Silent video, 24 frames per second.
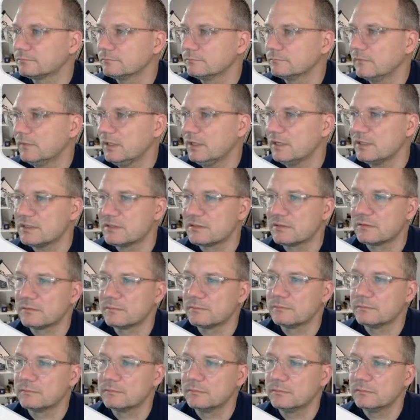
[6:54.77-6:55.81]
Nice.
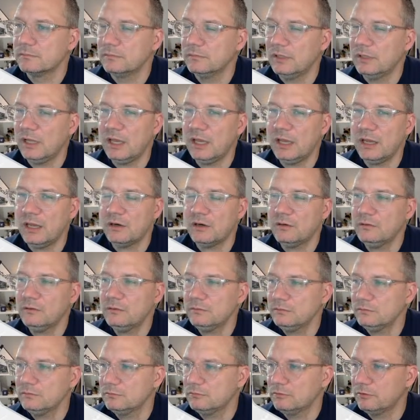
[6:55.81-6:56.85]
Now,
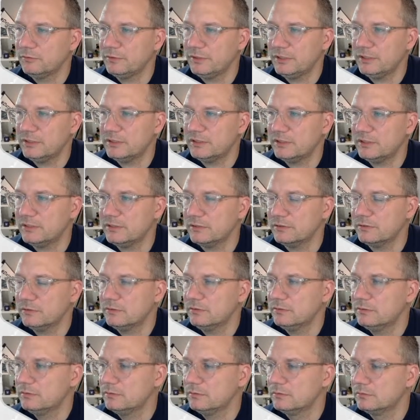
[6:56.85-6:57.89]
what we need to
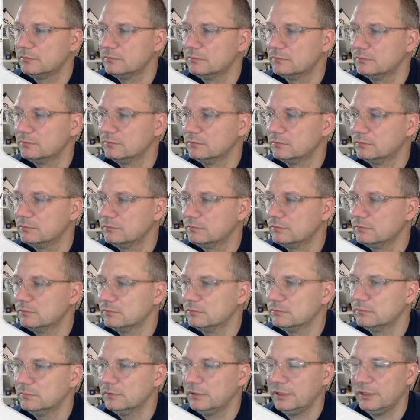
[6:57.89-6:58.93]
do
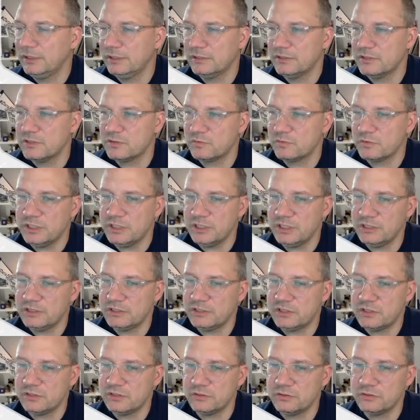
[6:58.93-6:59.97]
is we need
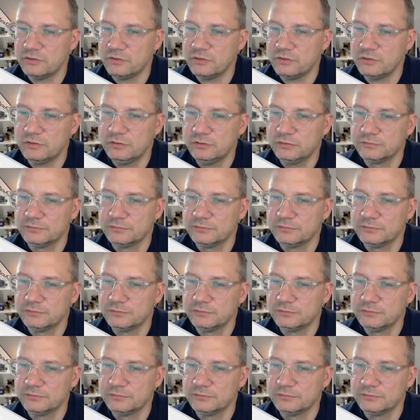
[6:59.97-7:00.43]
to